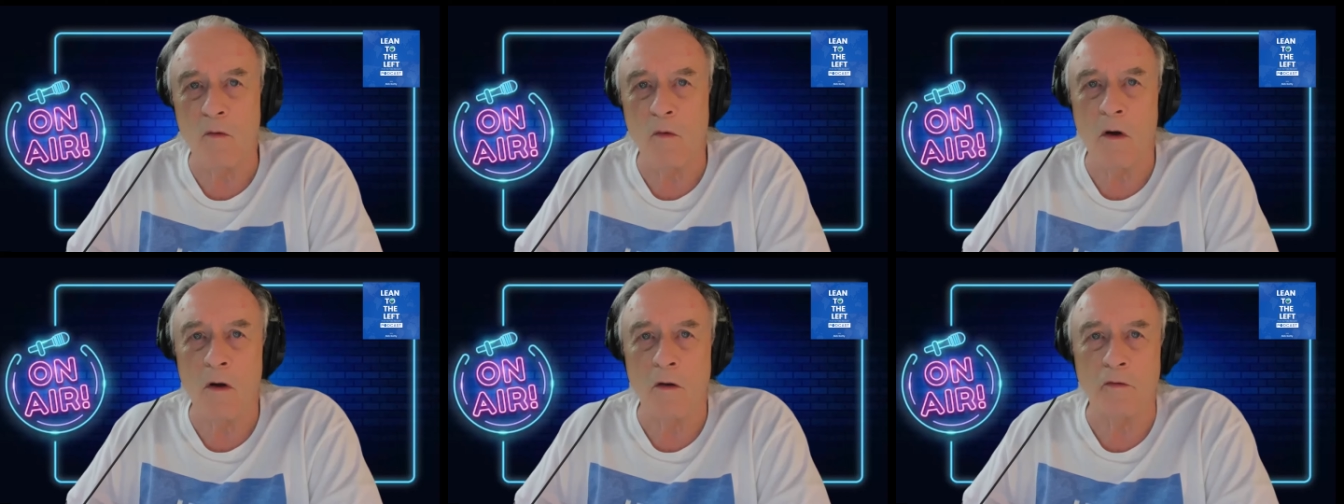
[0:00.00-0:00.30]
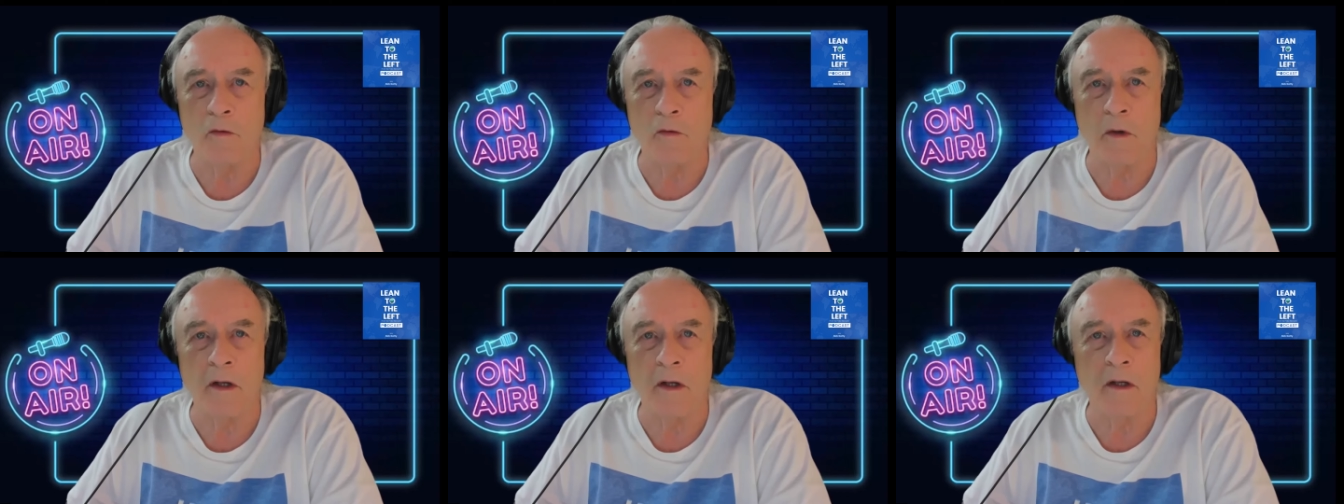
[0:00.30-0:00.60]

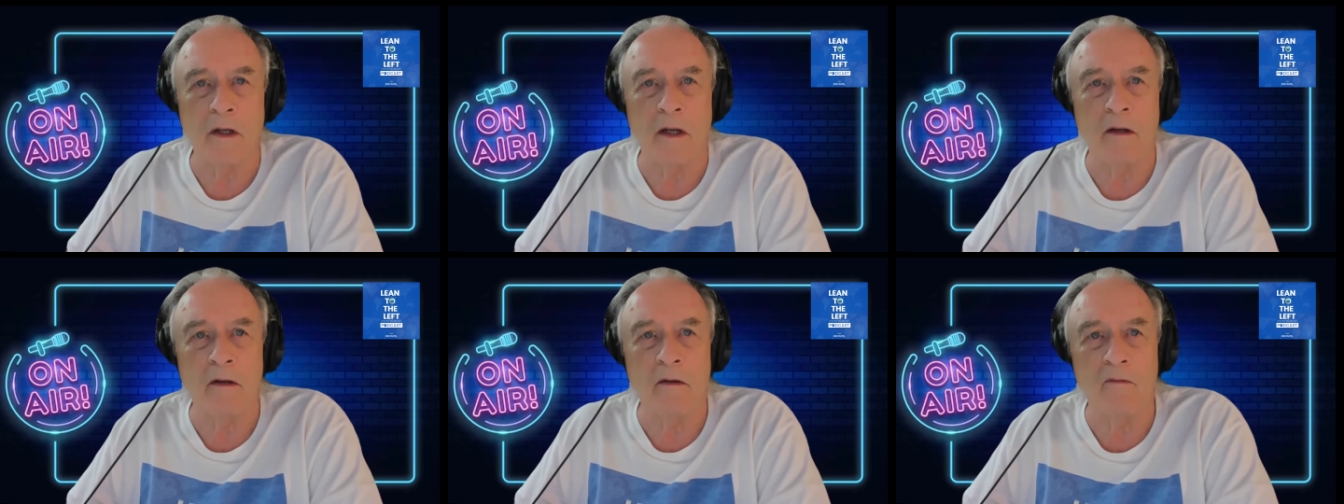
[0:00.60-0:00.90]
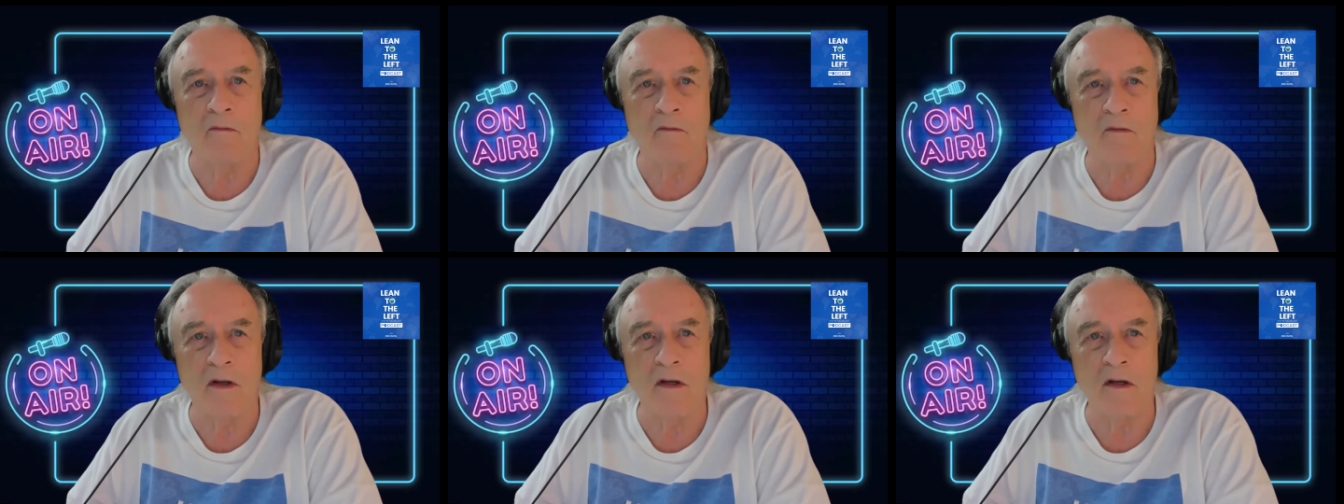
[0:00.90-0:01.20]
Waldron
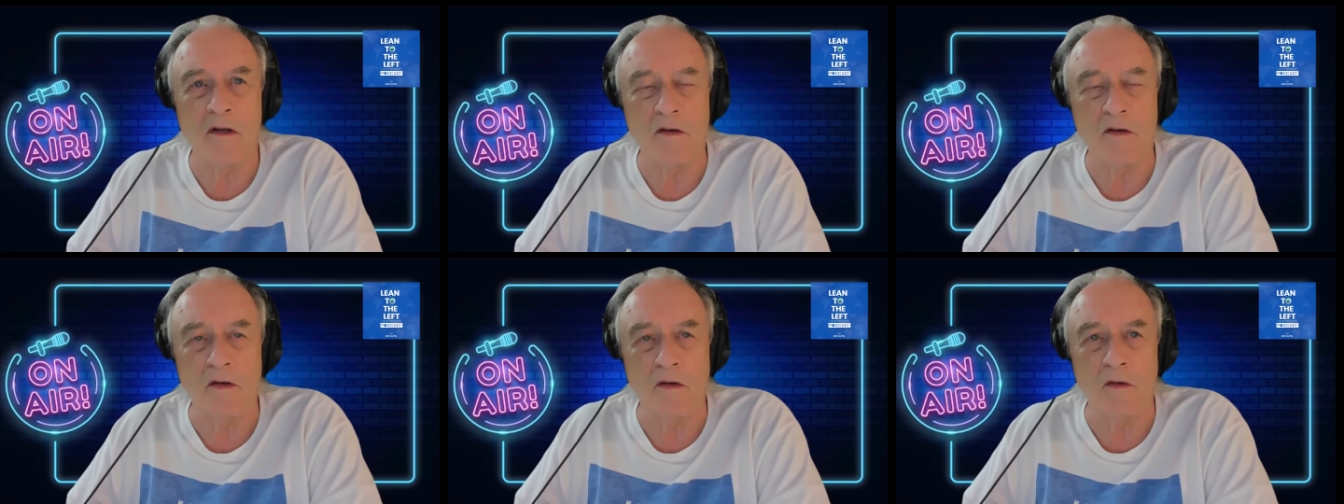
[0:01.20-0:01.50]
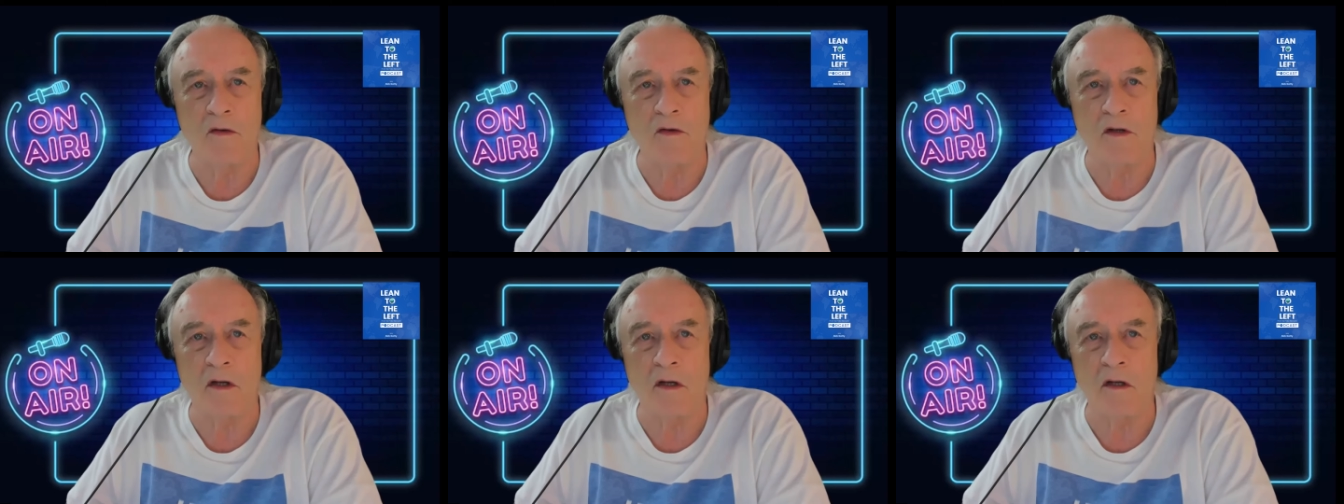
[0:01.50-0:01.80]
and V.
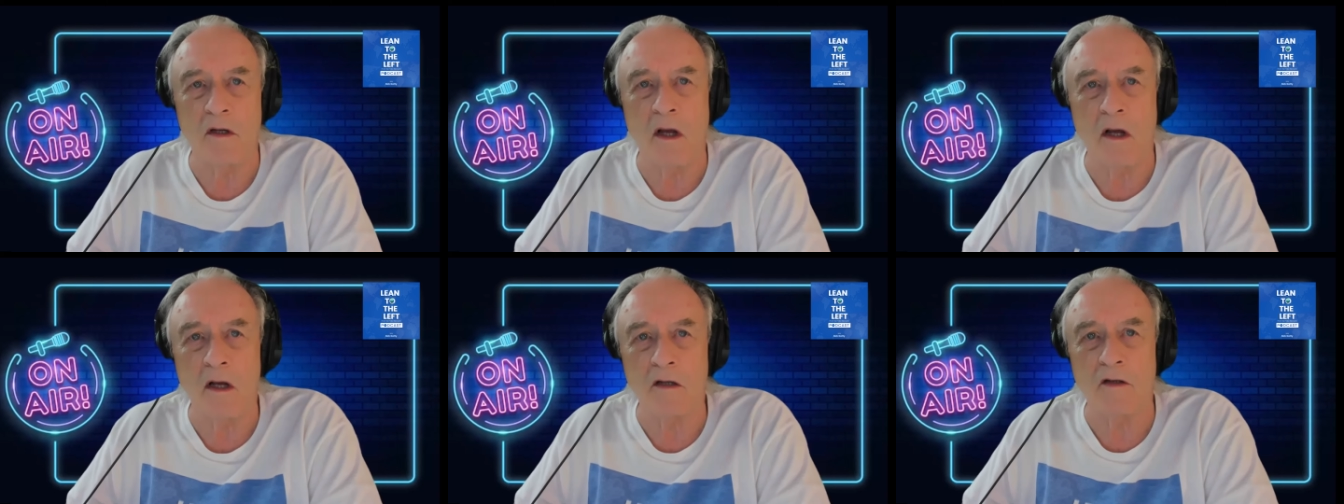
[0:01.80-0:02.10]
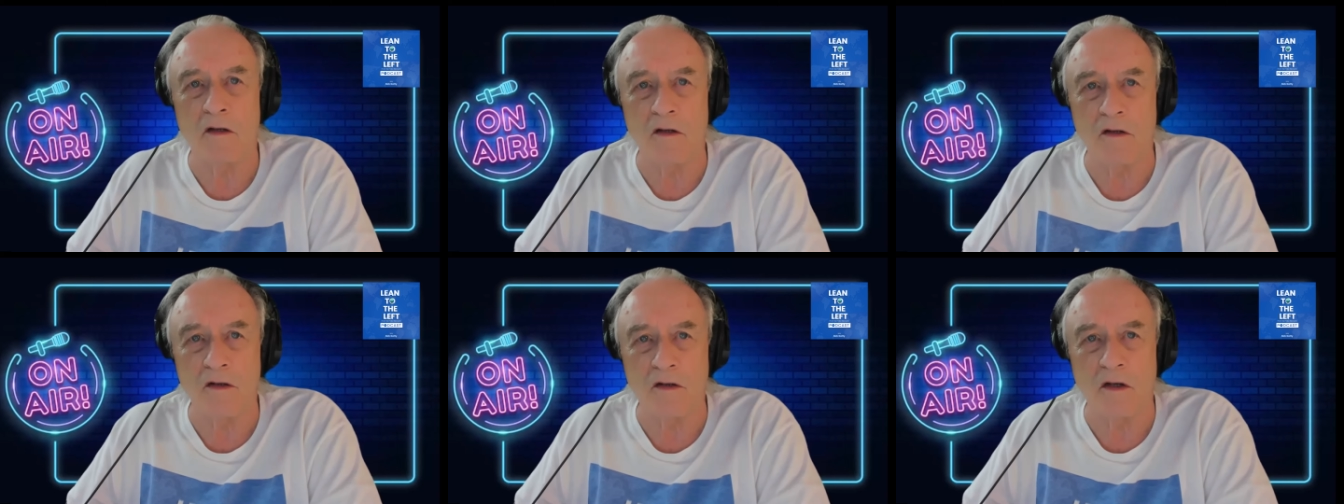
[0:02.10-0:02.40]
Susan
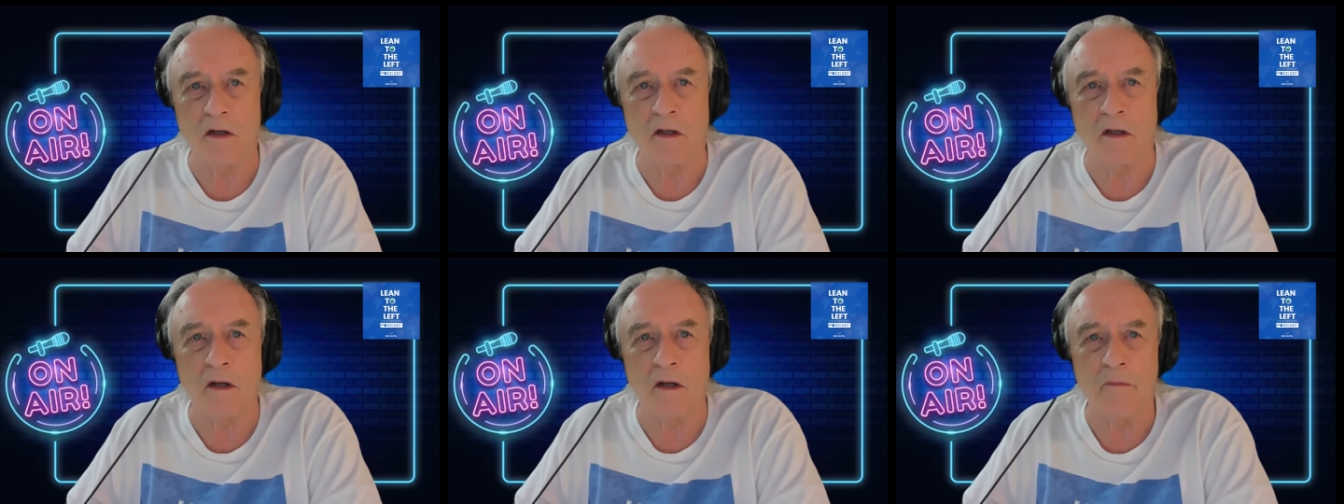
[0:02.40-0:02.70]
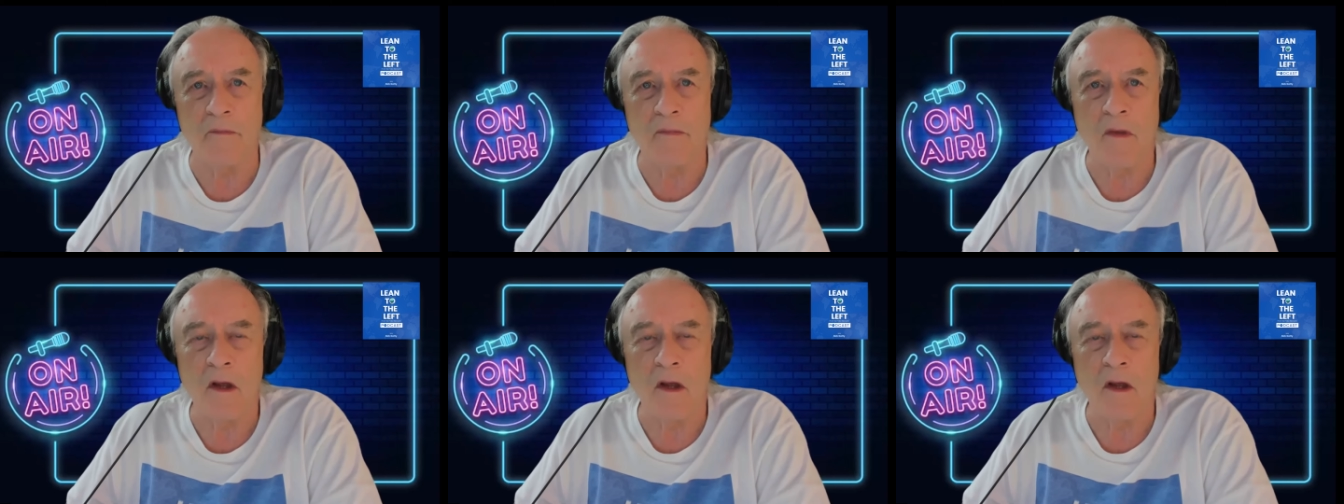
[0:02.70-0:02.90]
Hutchinson